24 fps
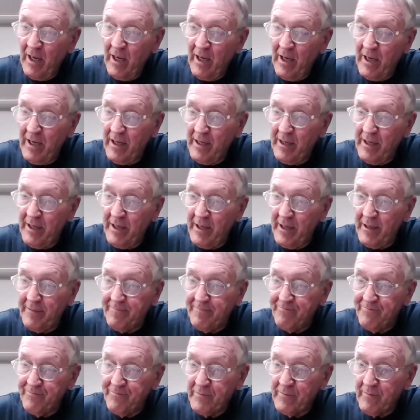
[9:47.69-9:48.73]
And,
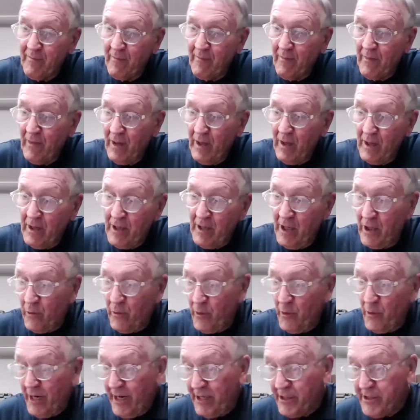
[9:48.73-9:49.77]

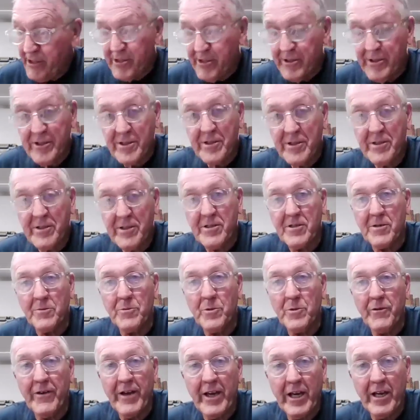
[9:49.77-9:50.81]
we're anxious
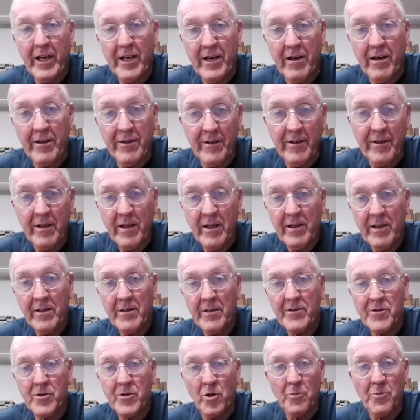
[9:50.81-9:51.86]
to move ahead on
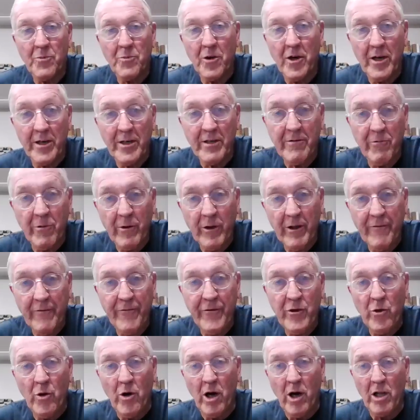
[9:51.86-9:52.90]
this whole project.
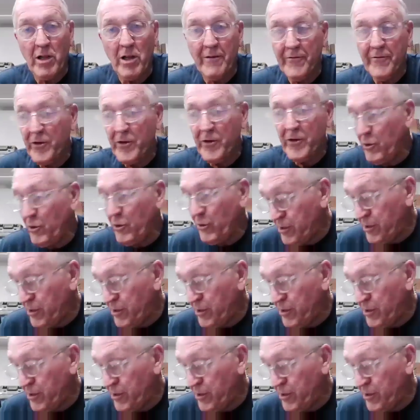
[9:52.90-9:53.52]
We view all of